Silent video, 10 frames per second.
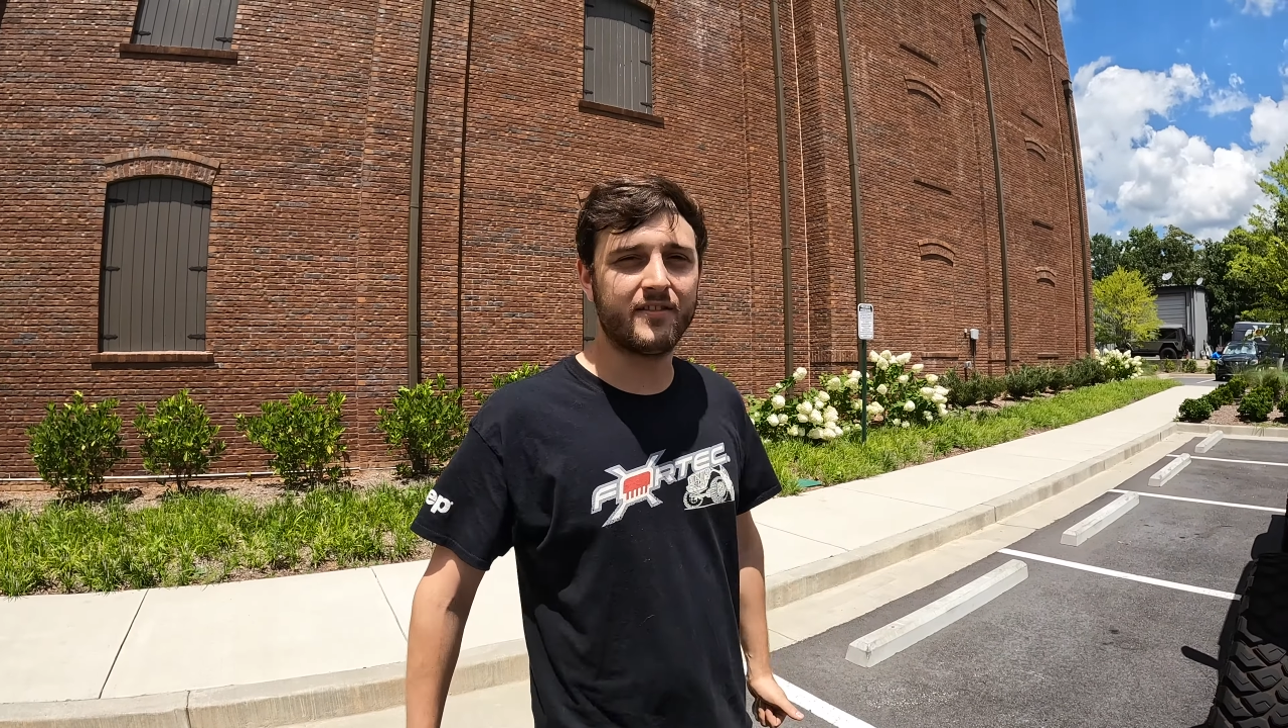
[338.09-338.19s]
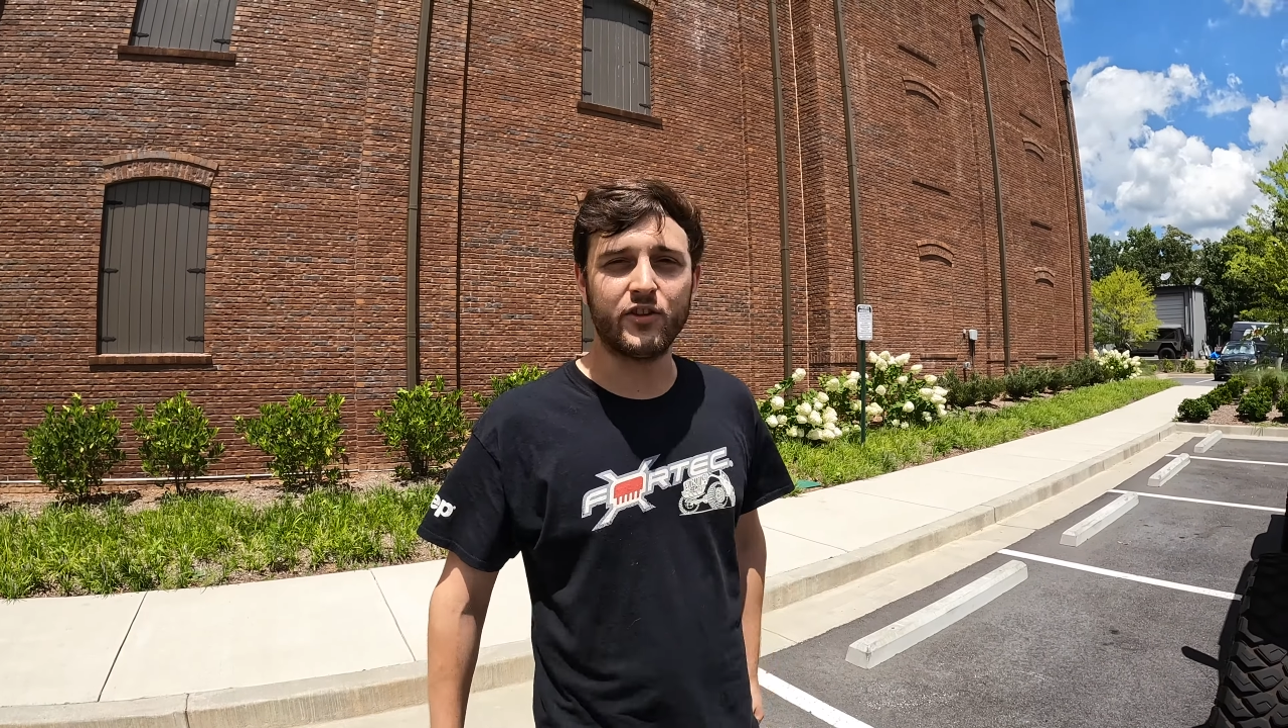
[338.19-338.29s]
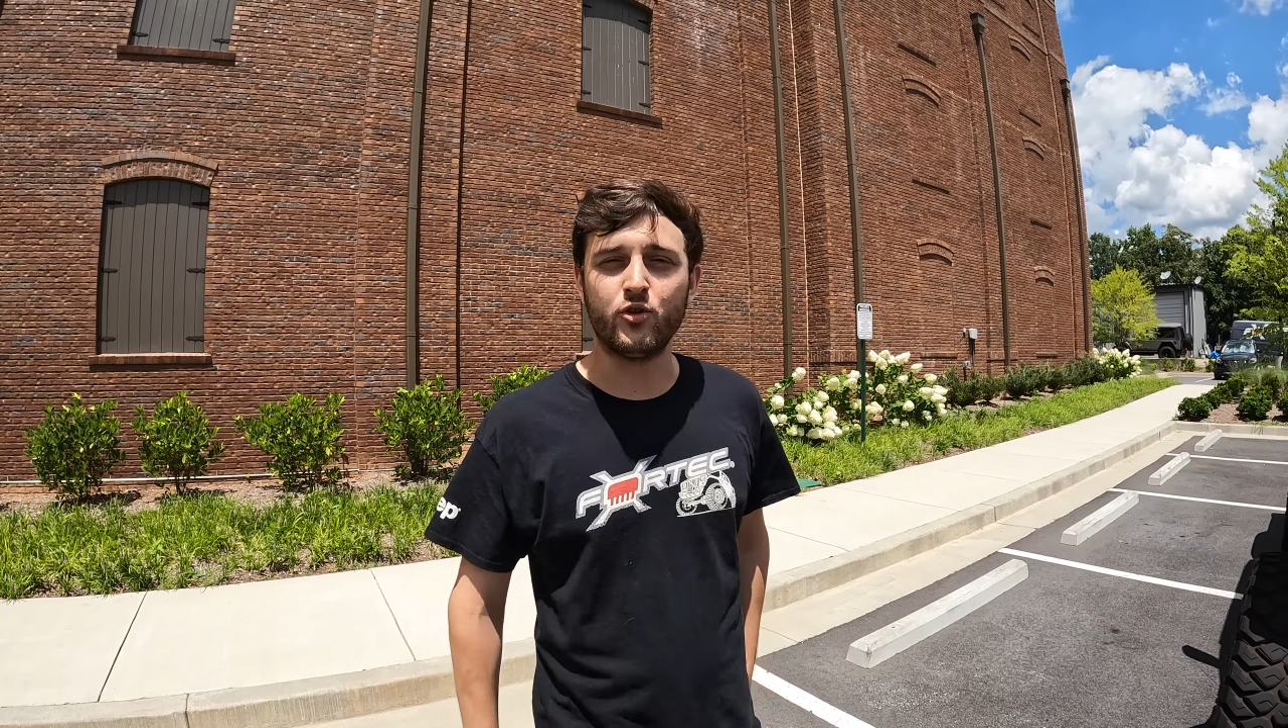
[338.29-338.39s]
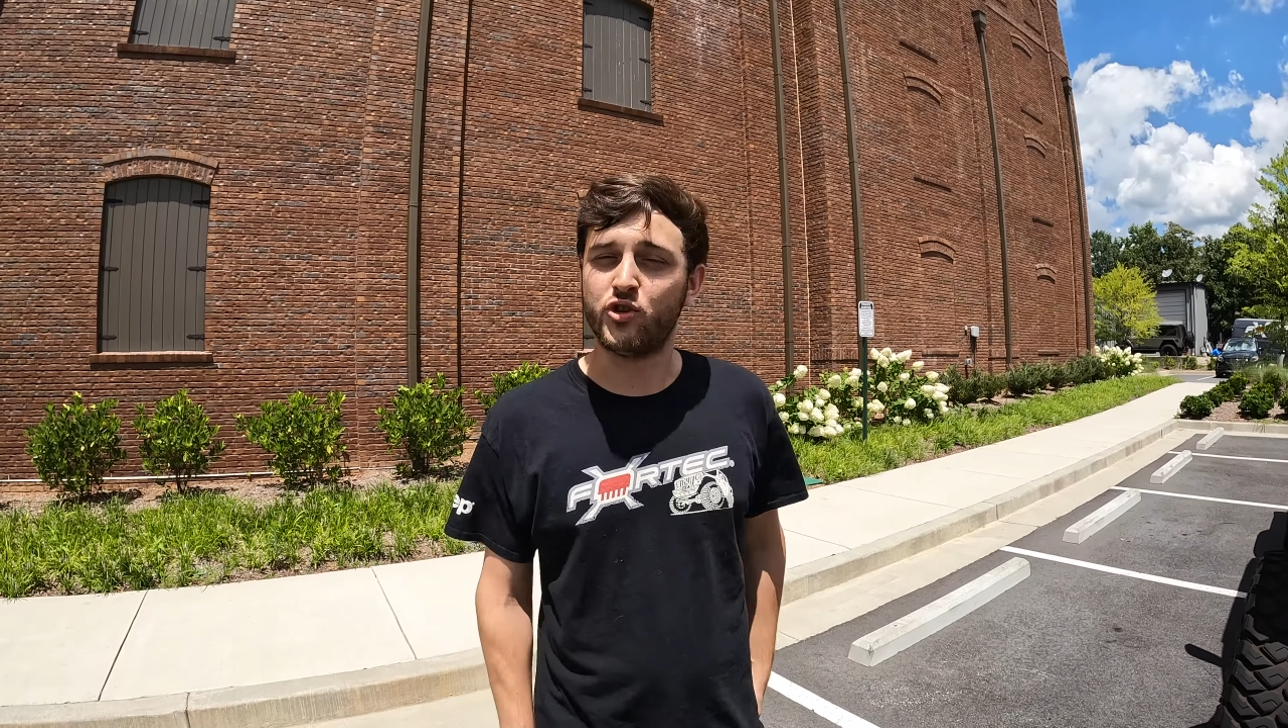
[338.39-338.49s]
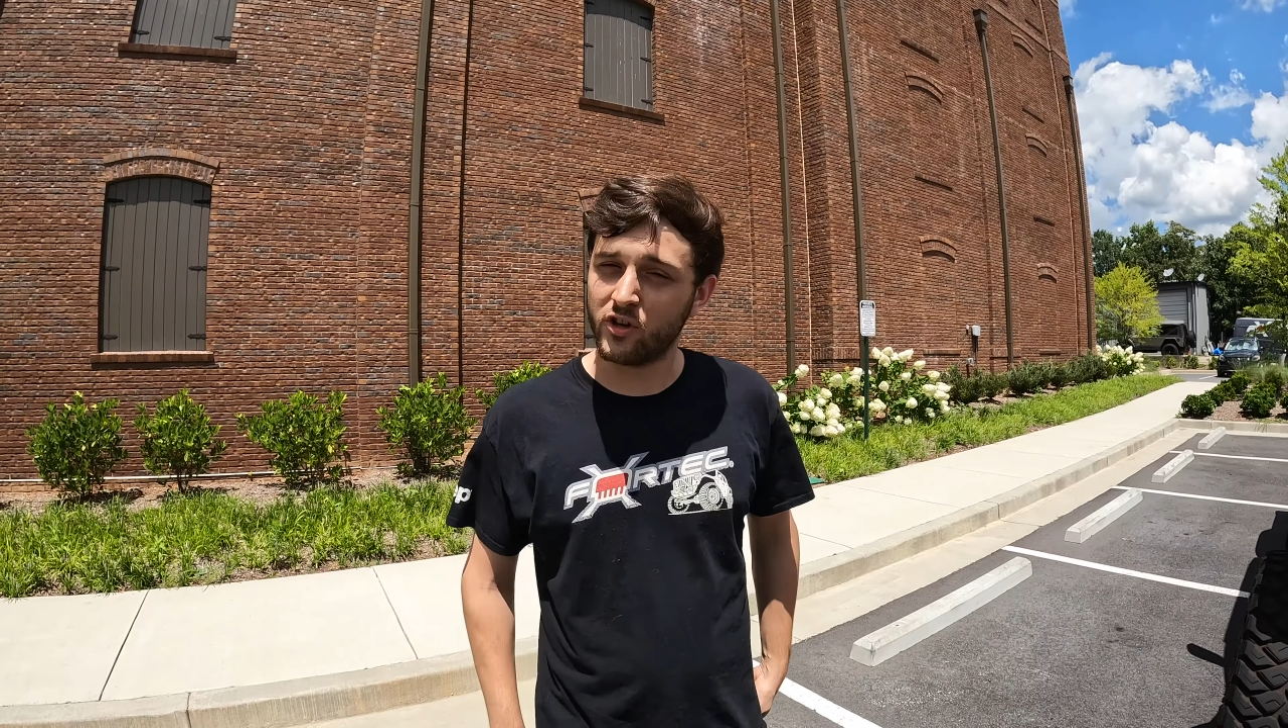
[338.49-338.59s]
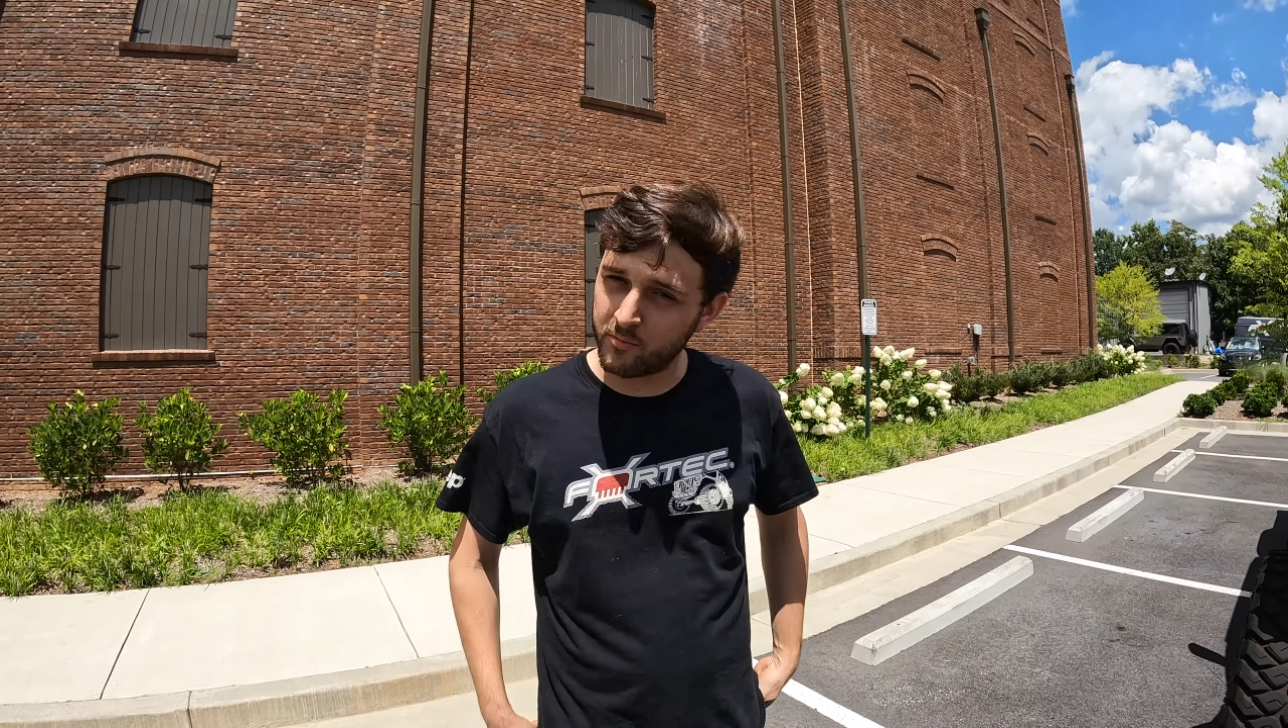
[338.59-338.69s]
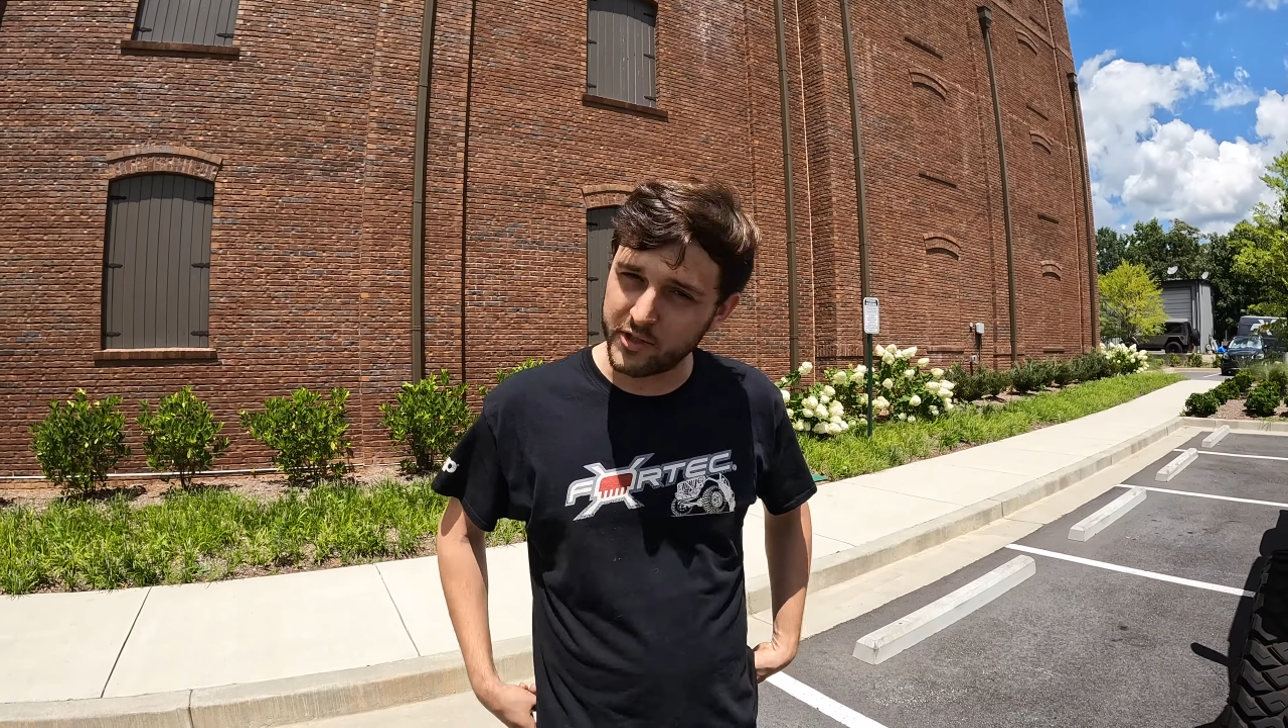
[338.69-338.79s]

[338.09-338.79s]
that you shouldn't